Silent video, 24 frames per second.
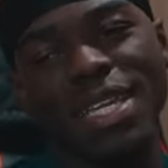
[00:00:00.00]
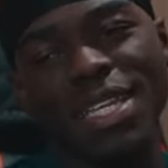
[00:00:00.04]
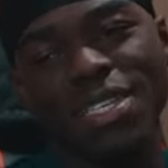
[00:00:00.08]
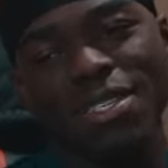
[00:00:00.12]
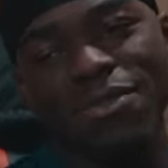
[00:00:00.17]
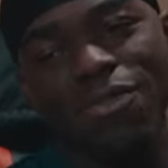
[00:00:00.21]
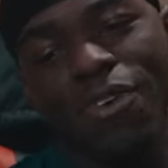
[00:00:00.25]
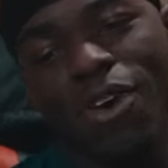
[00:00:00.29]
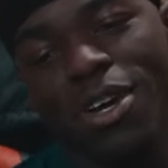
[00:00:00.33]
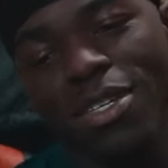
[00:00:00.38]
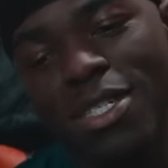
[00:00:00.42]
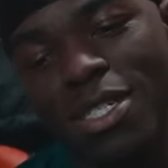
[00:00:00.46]

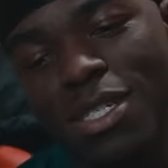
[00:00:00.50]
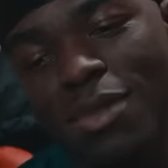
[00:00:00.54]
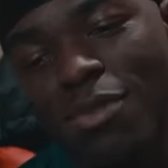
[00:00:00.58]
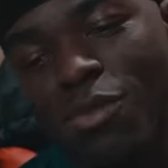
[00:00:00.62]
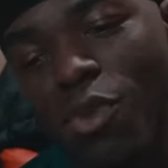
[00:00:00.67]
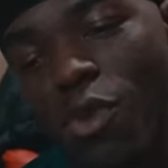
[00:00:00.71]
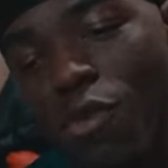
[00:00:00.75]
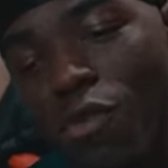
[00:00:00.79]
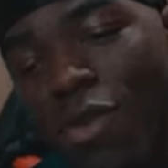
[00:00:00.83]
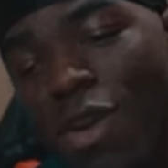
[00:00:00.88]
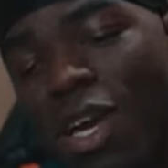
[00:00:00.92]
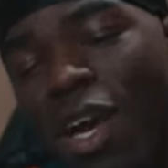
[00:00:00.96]
this far into the
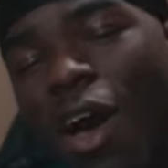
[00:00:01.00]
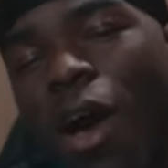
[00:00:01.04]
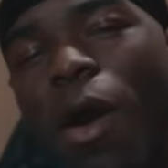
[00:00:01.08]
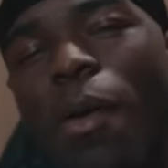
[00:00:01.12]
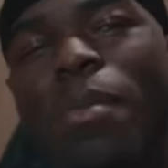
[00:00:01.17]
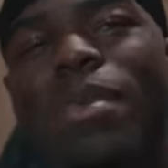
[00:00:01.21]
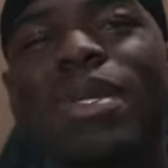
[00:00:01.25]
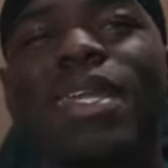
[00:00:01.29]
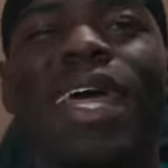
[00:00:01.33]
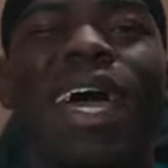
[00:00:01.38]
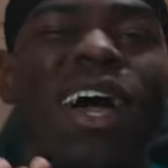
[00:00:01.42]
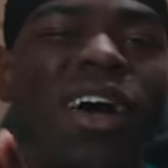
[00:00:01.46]
movie,
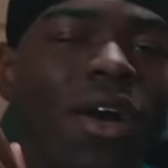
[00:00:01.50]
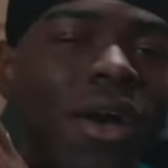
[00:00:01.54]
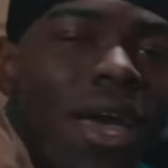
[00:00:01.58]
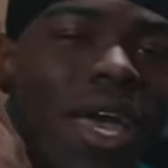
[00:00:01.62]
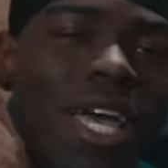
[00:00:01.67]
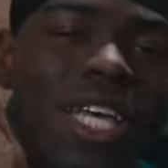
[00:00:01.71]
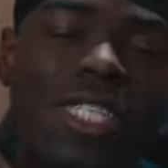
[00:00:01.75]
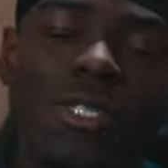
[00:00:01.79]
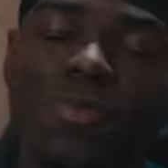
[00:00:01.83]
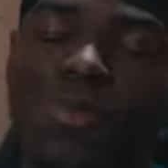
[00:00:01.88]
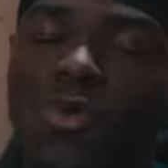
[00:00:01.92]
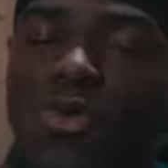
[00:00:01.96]
comment down
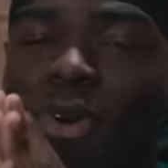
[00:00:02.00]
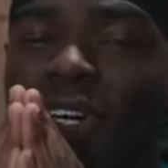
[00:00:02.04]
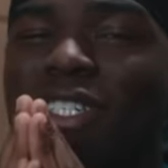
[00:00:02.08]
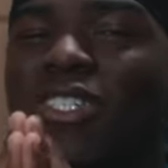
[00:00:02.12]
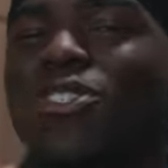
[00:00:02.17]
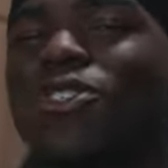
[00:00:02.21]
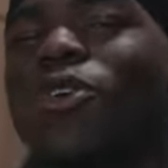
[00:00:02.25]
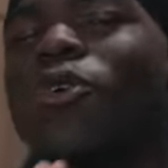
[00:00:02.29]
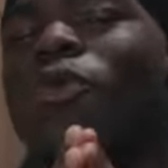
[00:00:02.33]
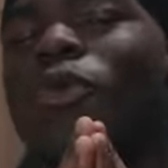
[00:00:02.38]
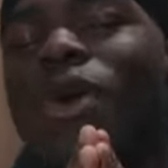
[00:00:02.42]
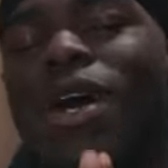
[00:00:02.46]

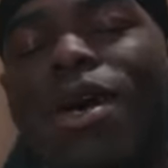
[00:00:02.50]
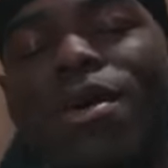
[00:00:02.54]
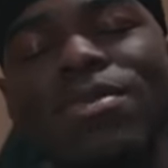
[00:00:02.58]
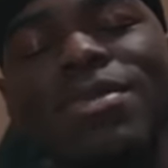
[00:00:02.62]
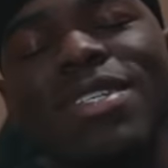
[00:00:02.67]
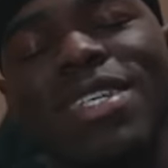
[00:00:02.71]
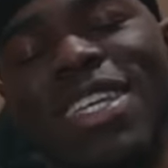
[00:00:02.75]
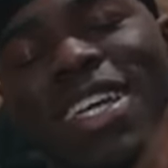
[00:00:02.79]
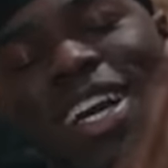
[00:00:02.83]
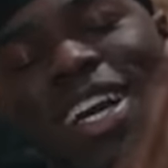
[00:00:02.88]
inspirational webs in